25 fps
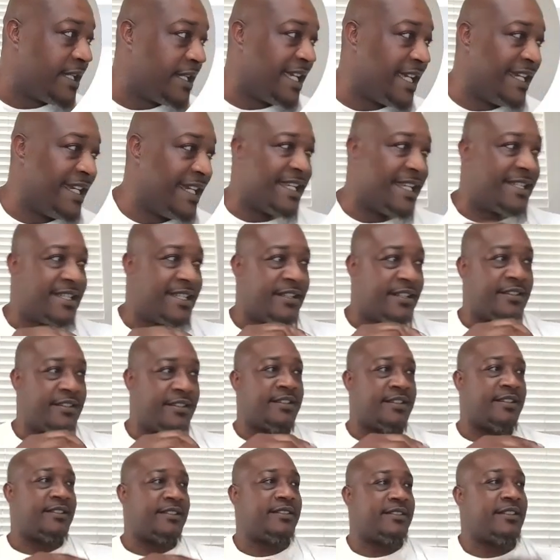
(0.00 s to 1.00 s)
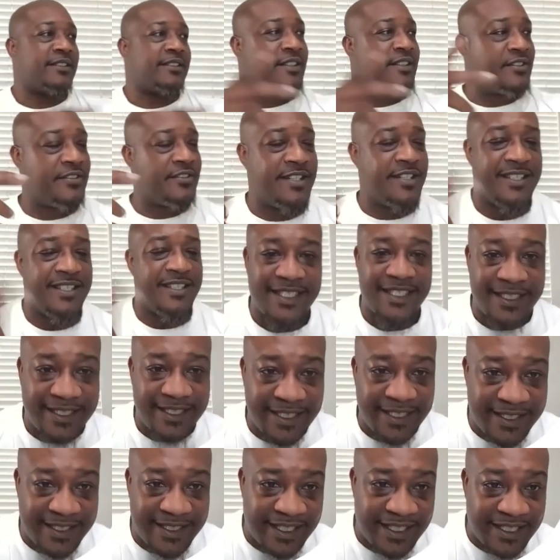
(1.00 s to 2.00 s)
And that tells us
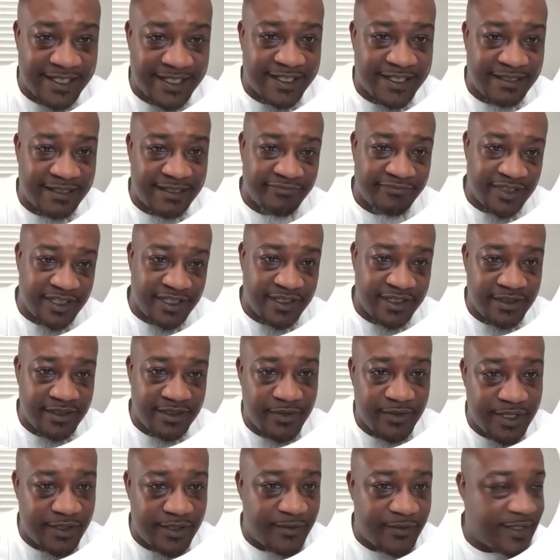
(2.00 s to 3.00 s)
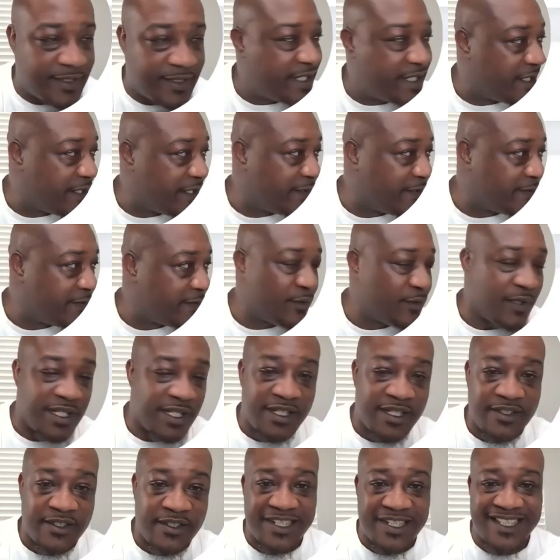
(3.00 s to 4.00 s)
166. We're going to round it off to
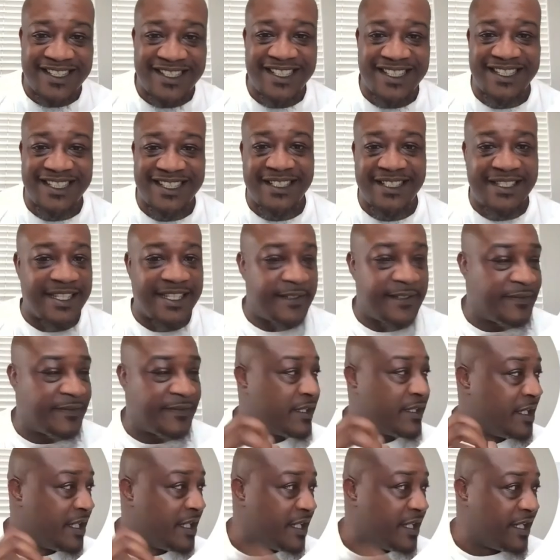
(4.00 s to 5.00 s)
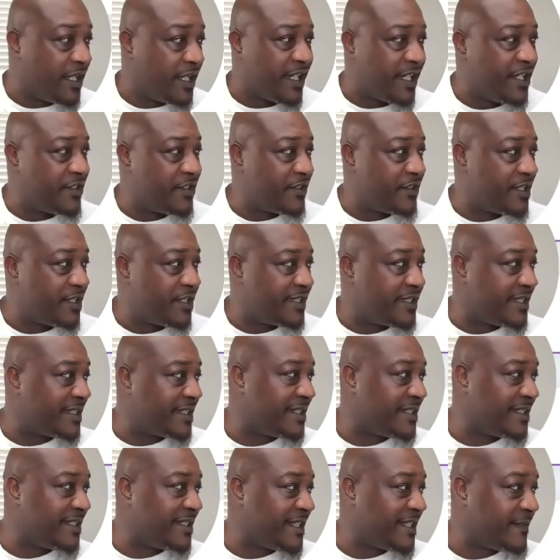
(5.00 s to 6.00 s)
167.
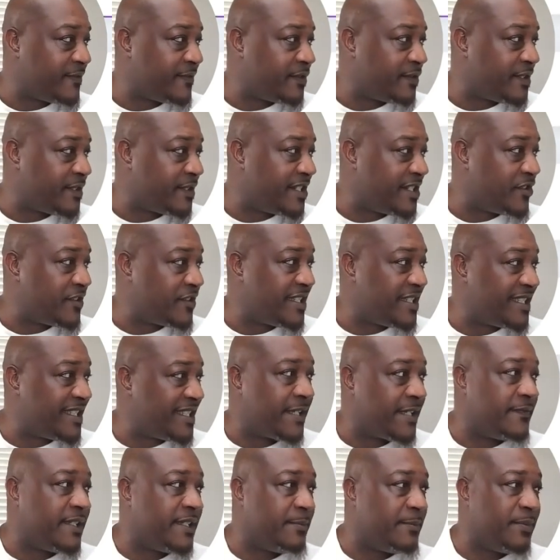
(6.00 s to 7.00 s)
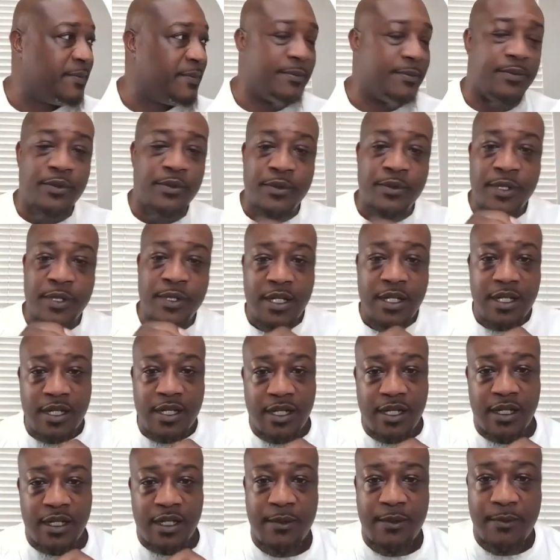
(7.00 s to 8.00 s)
167 or 170 people
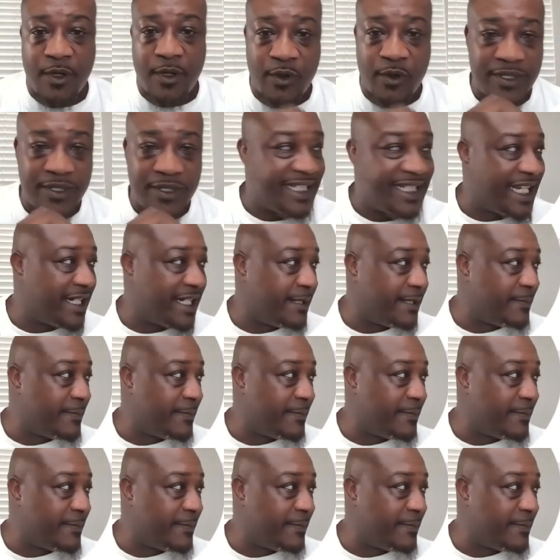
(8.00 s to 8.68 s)
on a daily